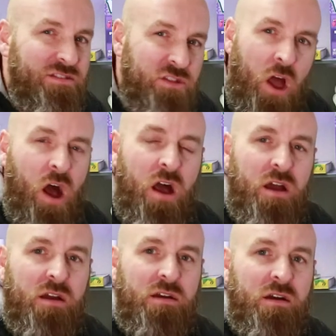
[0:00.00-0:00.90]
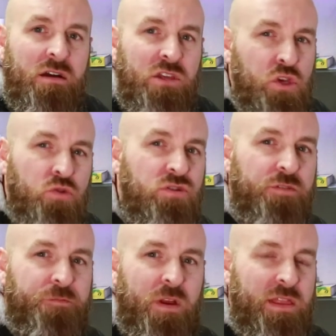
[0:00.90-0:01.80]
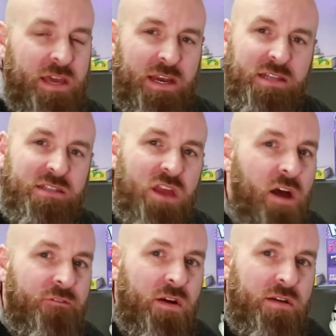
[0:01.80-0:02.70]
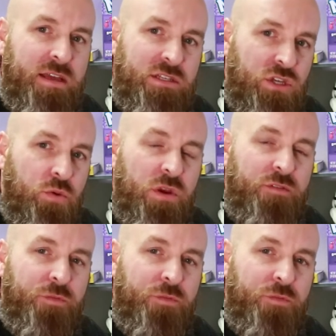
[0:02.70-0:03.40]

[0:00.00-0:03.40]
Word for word: not uh, user friendly and it's not very intuitive